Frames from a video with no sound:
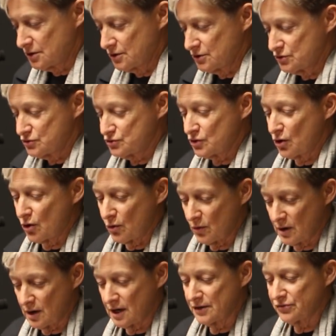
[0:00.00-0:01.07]
So
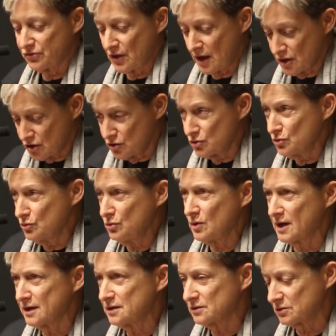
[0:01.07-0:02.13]
I thank you,
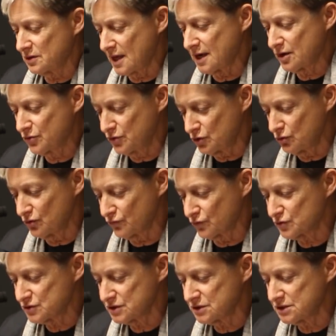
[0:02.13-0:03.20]
I thank the
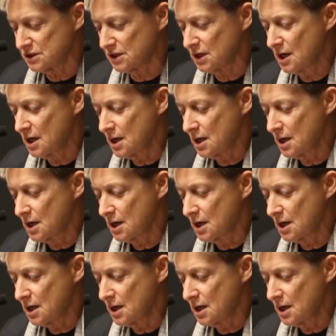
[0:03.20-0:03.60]
university,